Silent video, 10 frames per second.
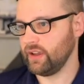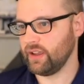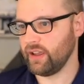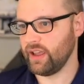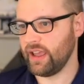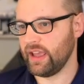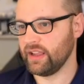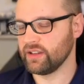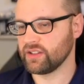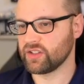
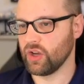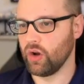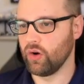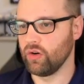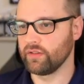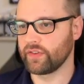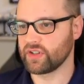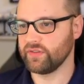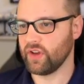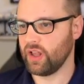And so first of
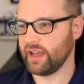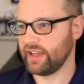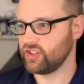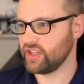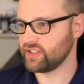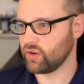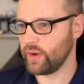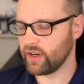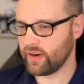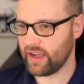all, I chased the queen
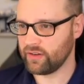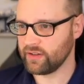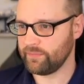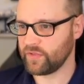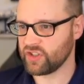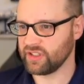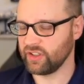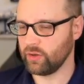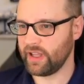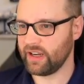around just a little
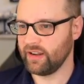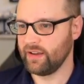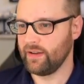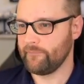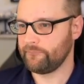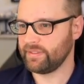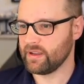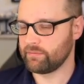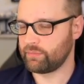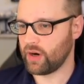bit.
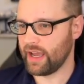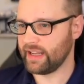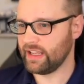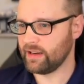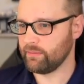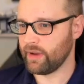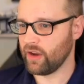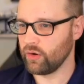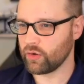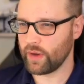brought in my
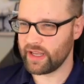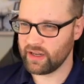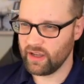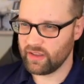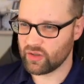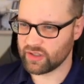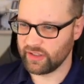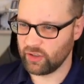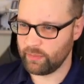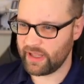own queen. There's a
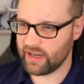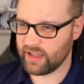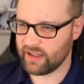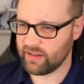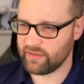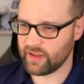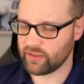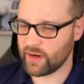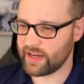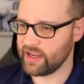little bit of a
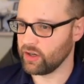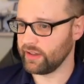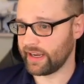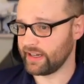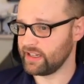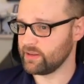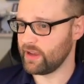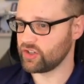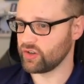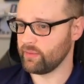threat here. Like I need to make
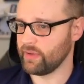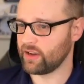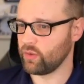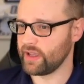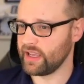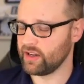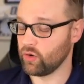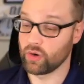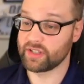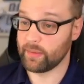sure that my queen
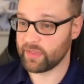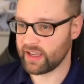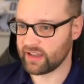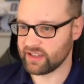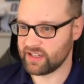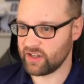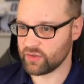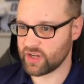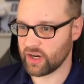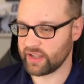or something continues
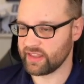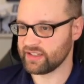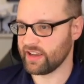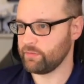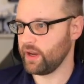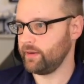guarding this f-pawn.